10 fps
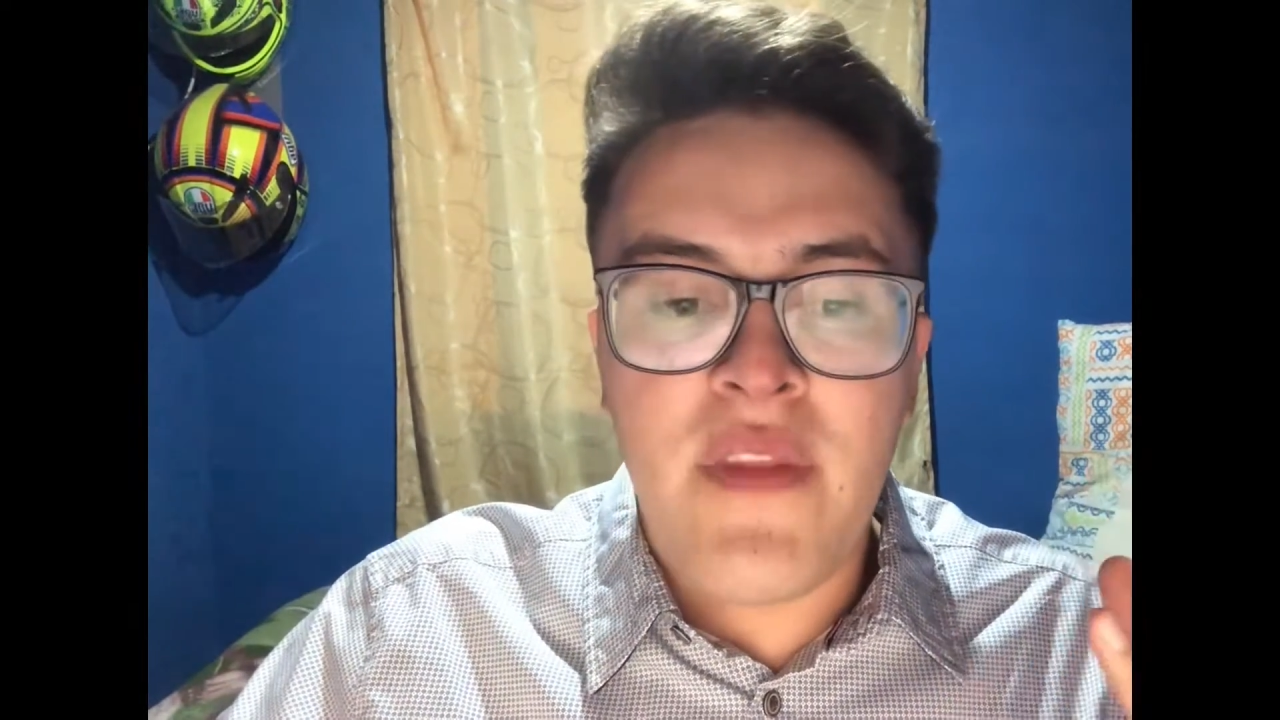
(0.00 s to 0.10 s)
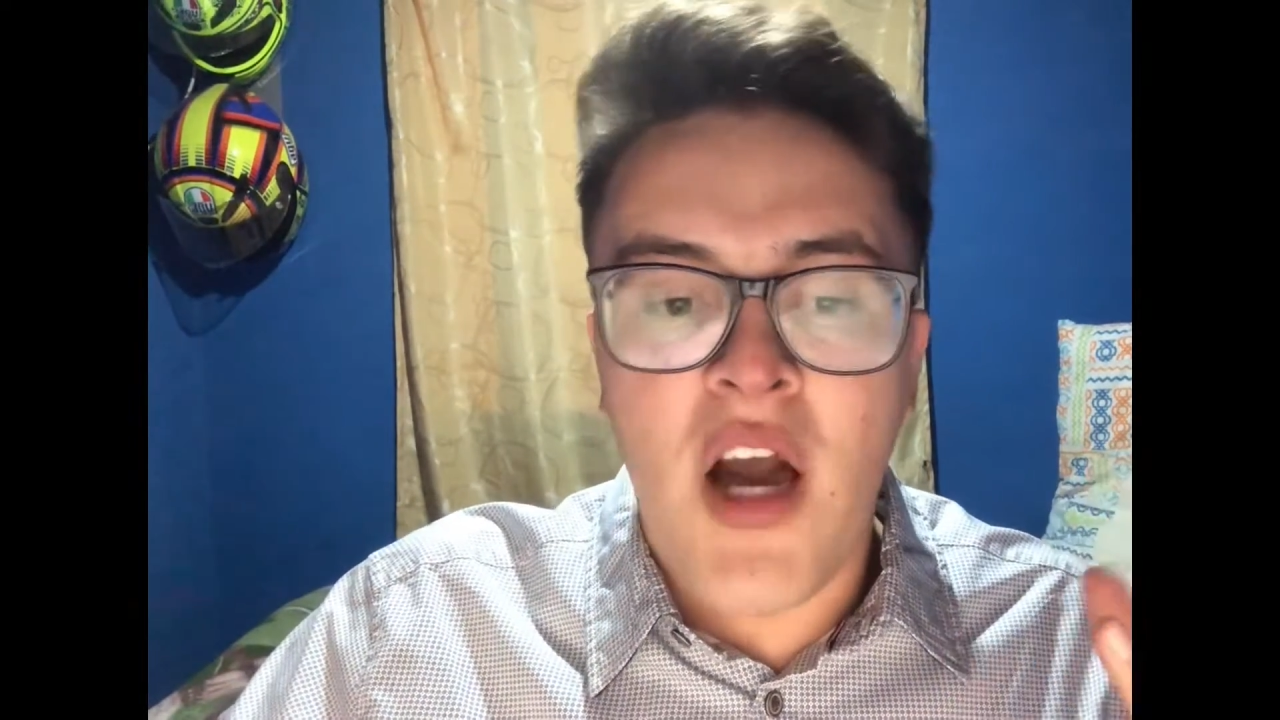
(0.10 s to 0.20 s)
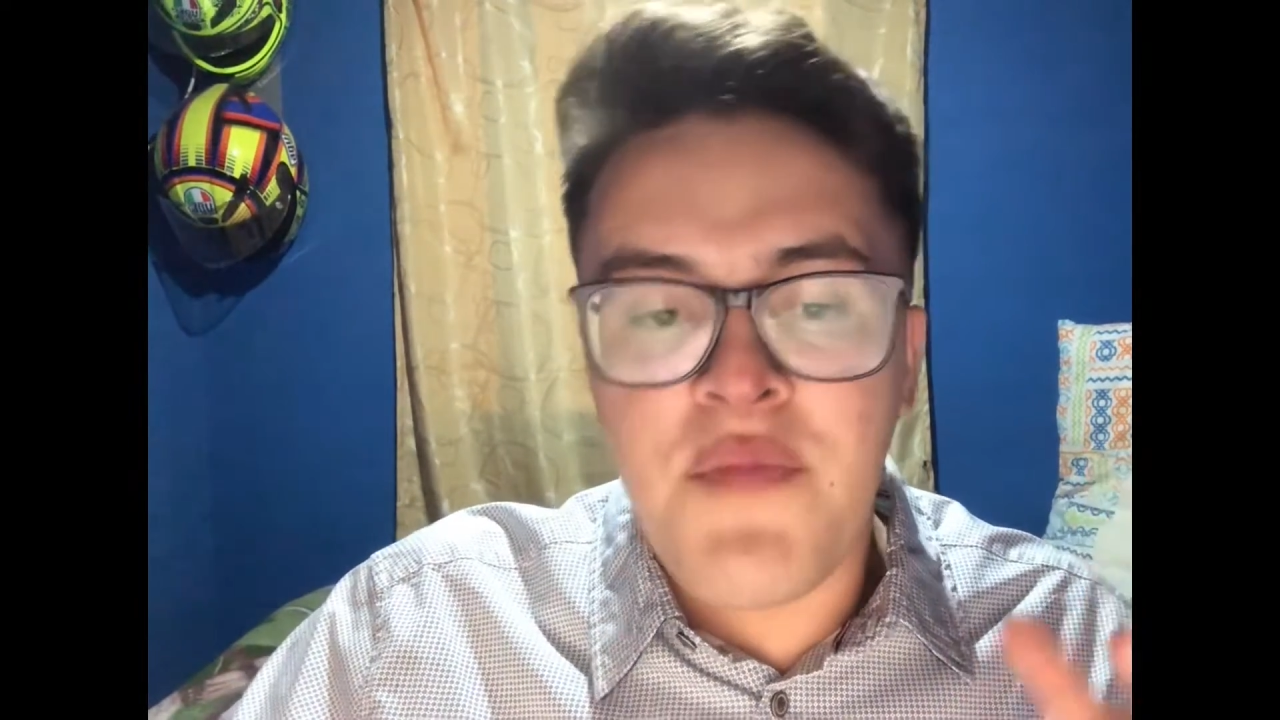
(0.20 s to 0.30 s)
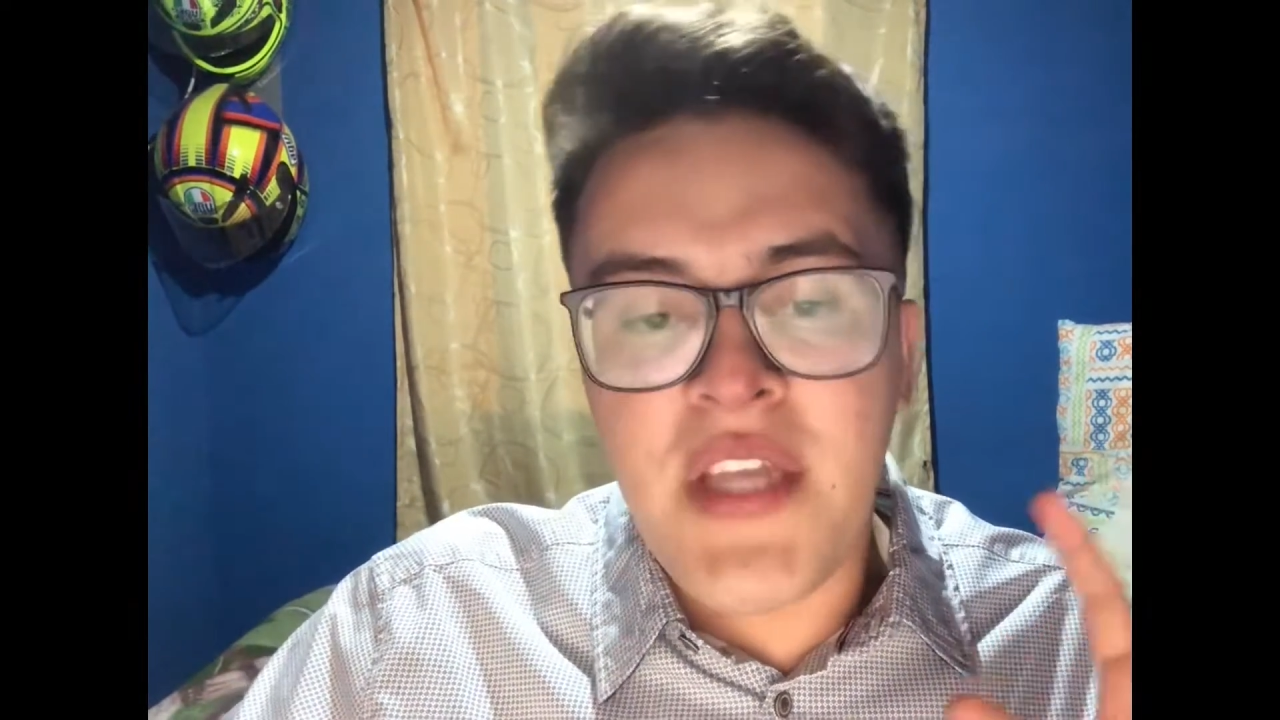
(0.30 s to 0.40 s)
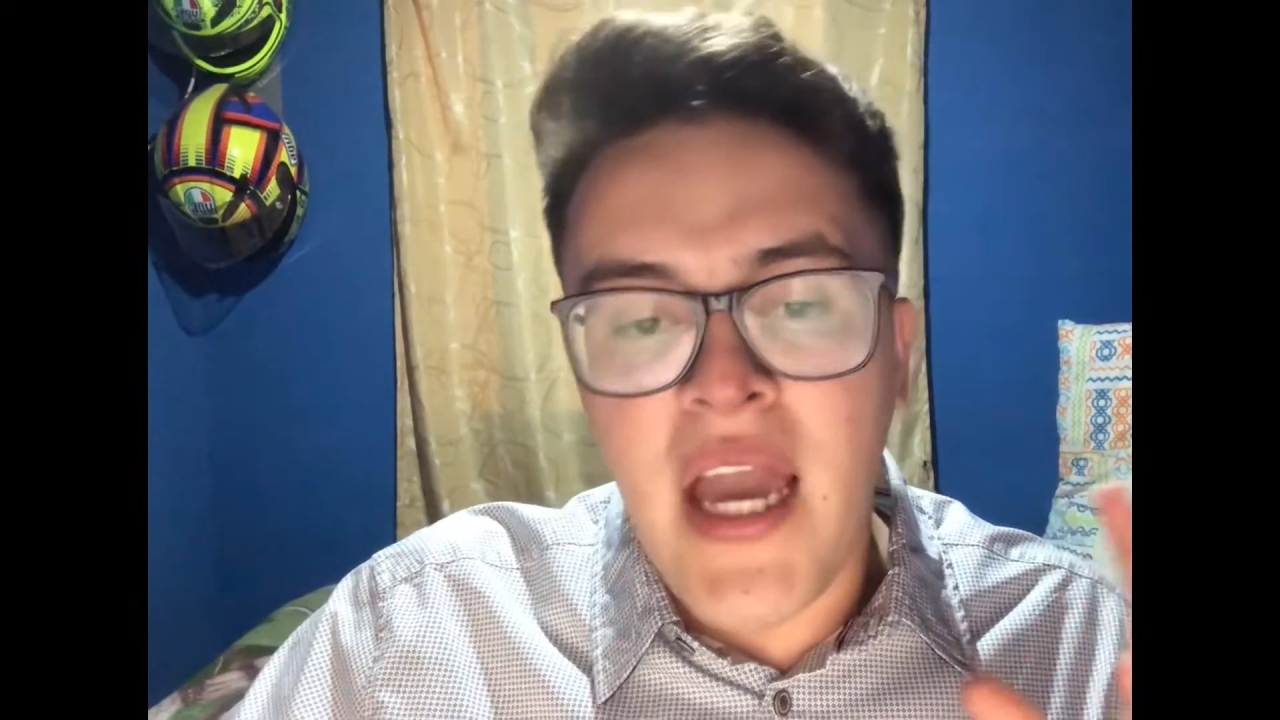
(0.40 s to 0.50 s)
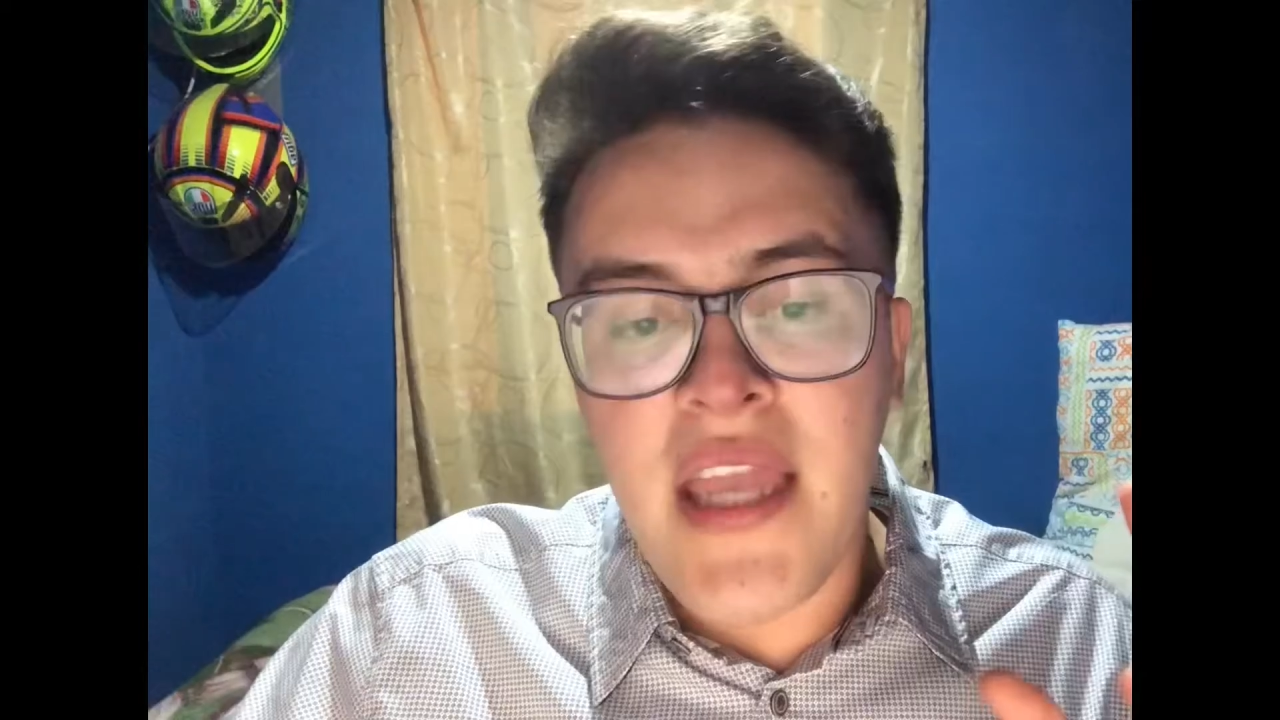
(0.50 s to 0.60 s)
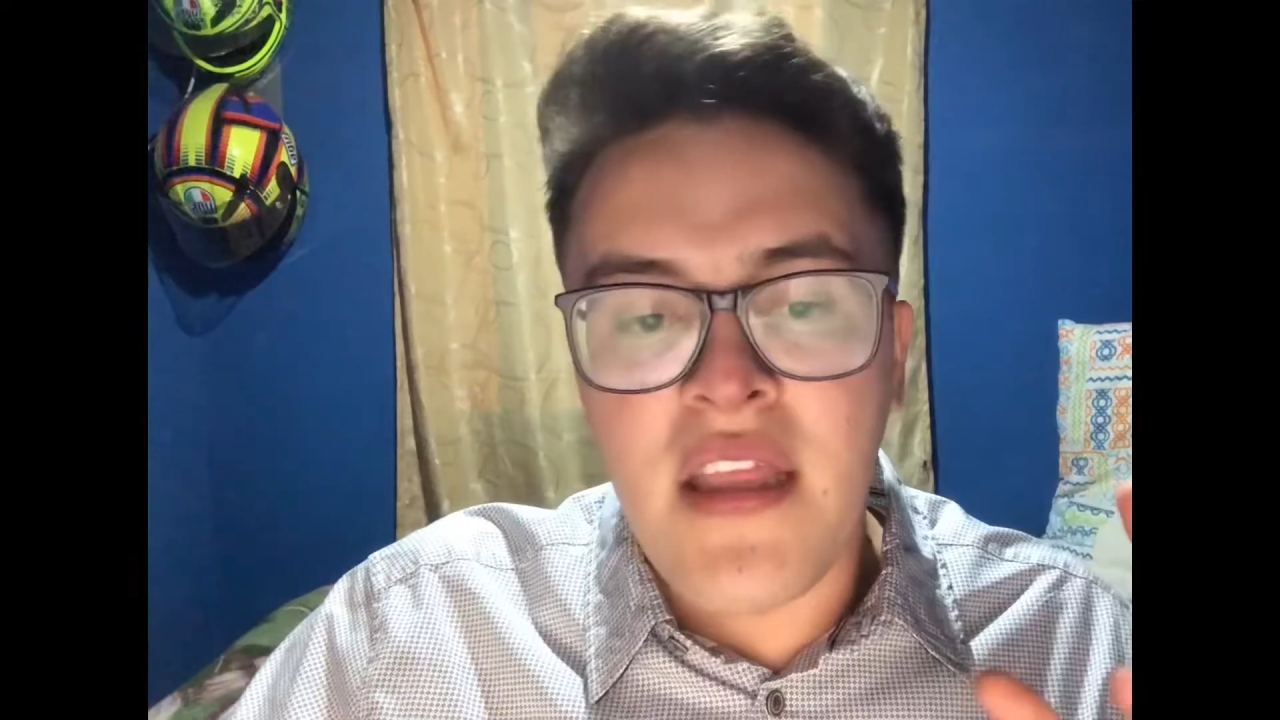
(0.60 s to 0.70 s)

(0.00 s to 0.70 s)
obtained